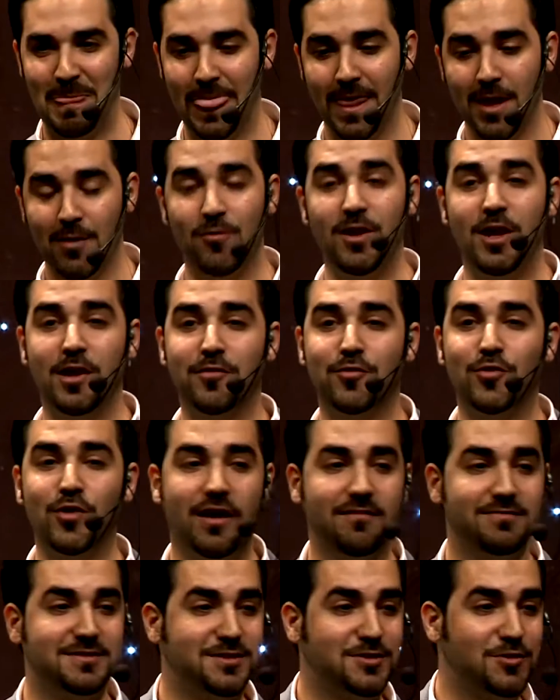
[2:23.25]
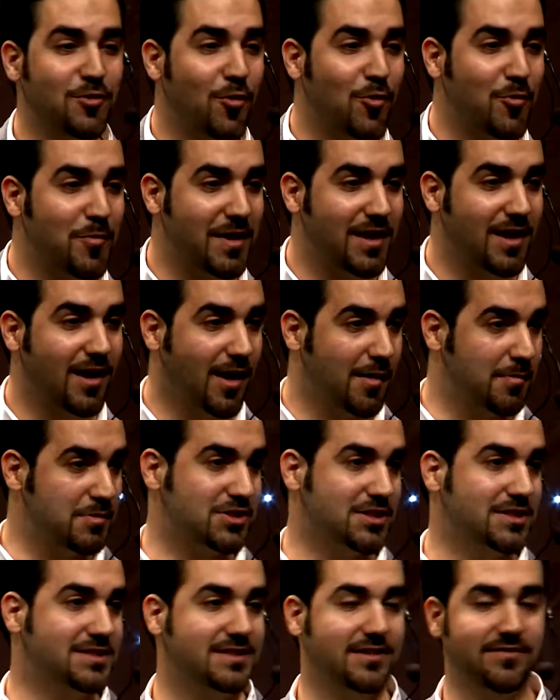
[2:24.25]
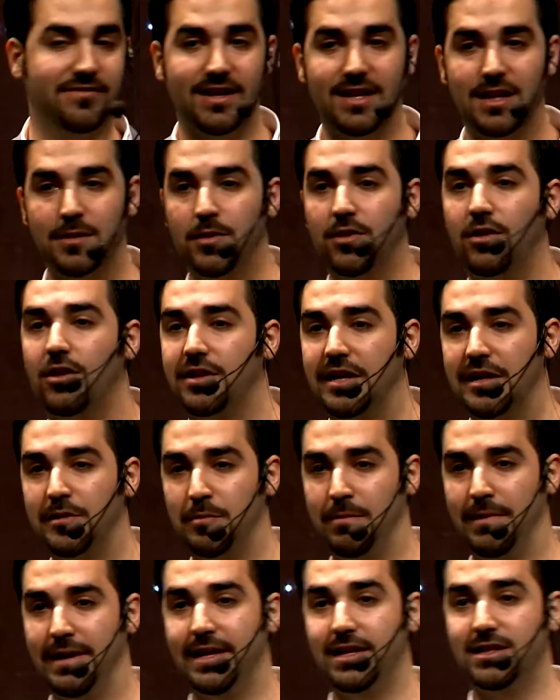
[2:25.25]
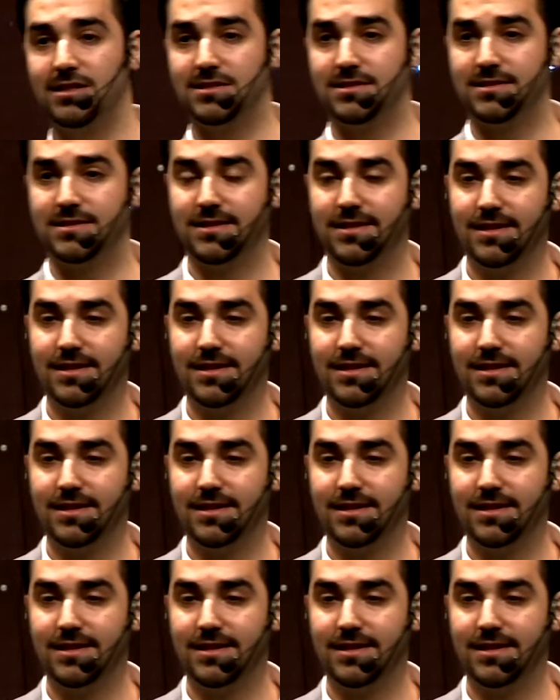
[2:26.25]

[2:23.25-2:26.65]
We love to have so many options available on our plates.